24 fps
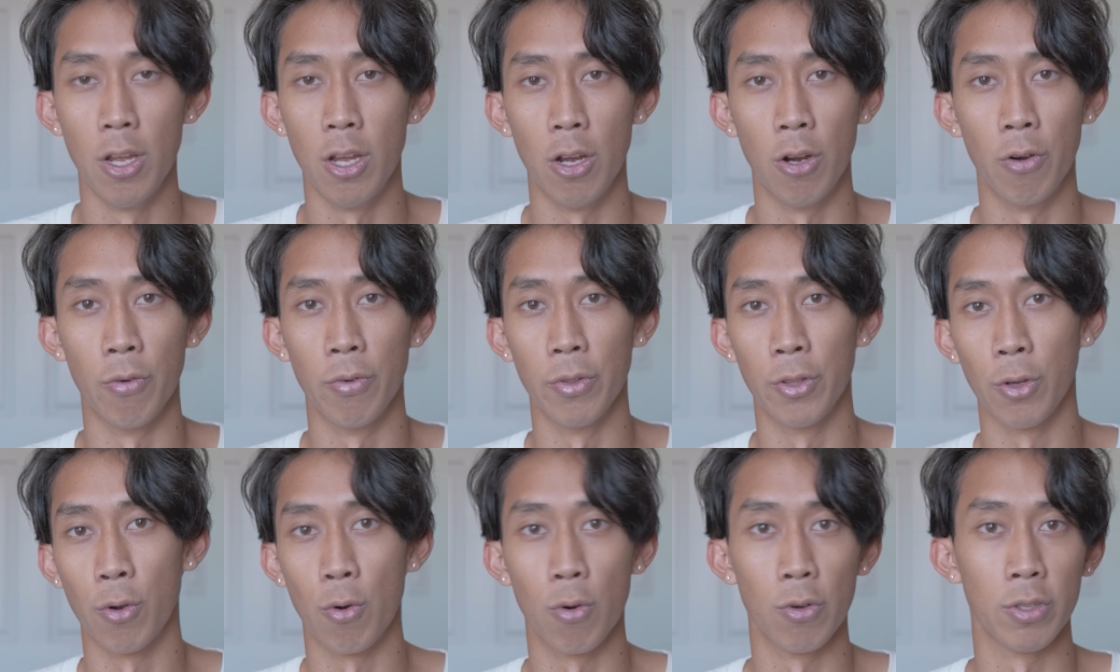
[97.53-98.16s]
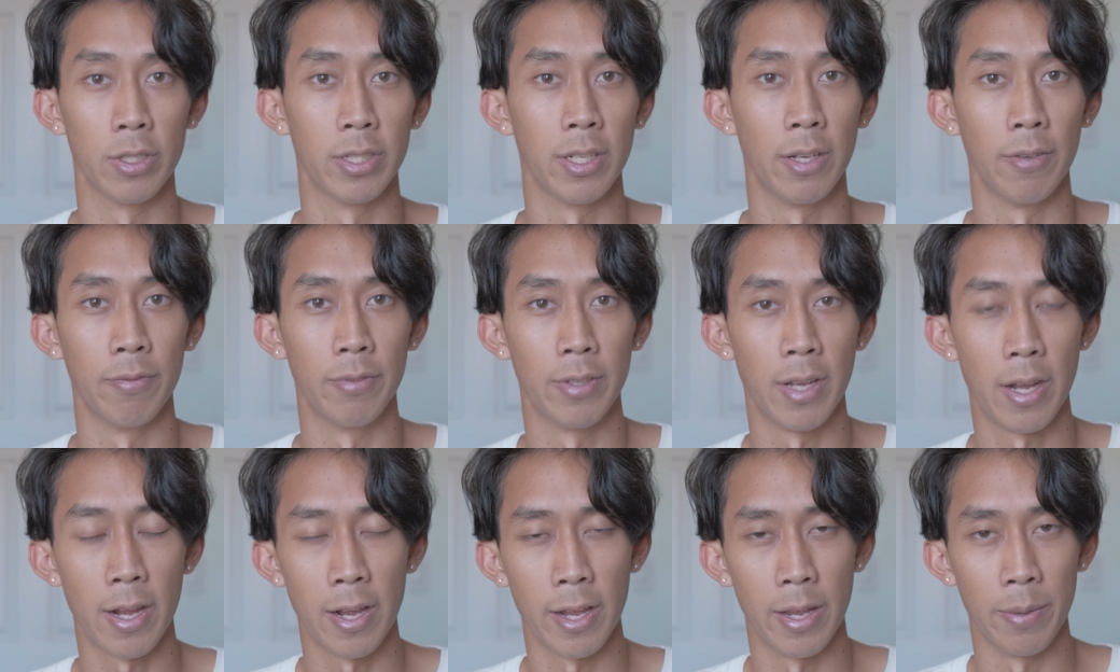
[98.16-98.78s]
over the course of
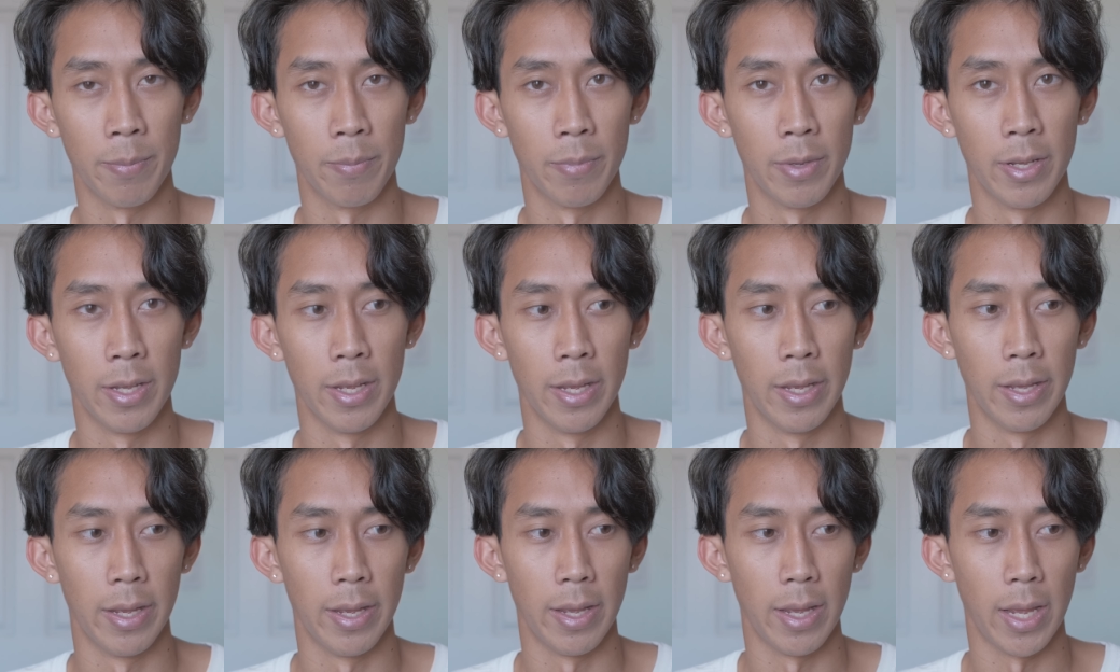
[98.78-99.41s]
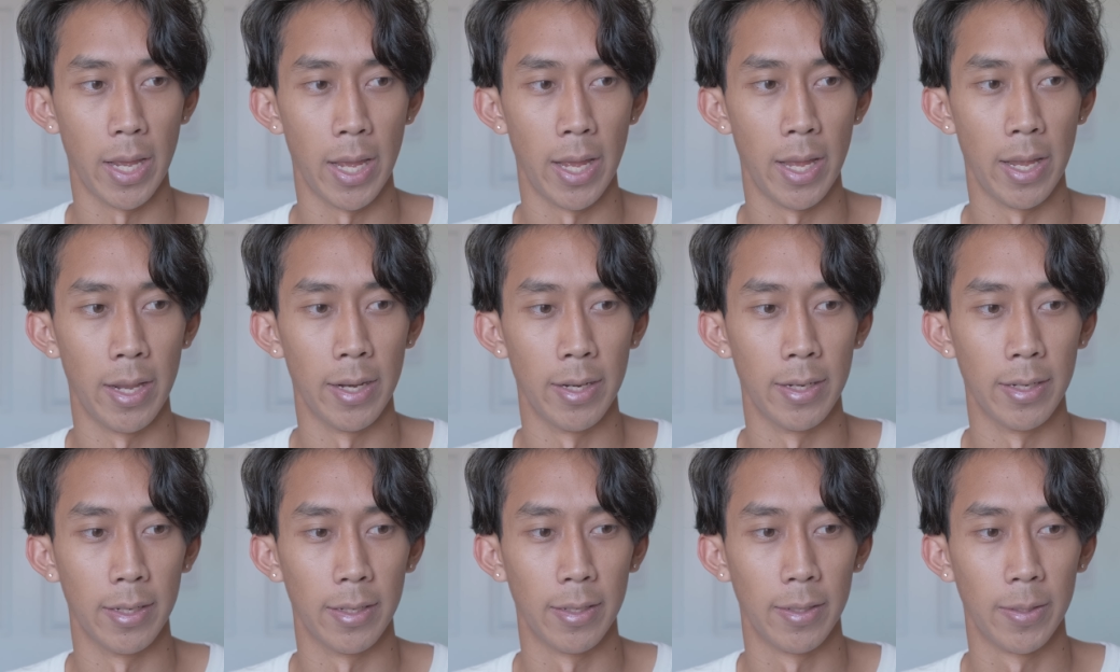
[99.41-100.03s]
time.
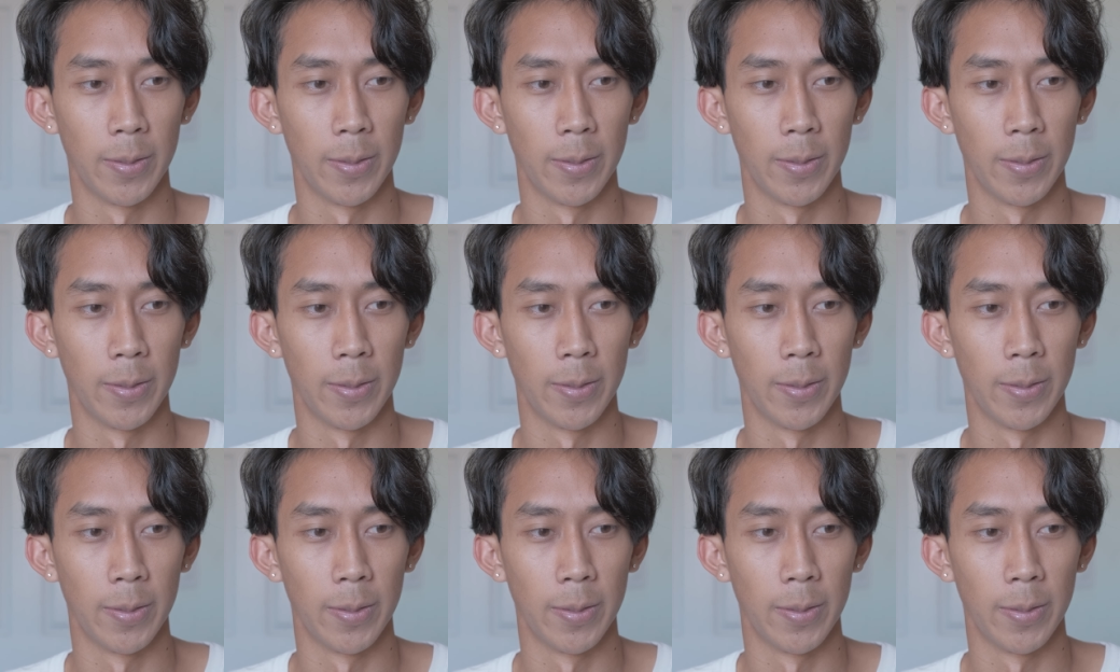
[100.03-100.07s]
And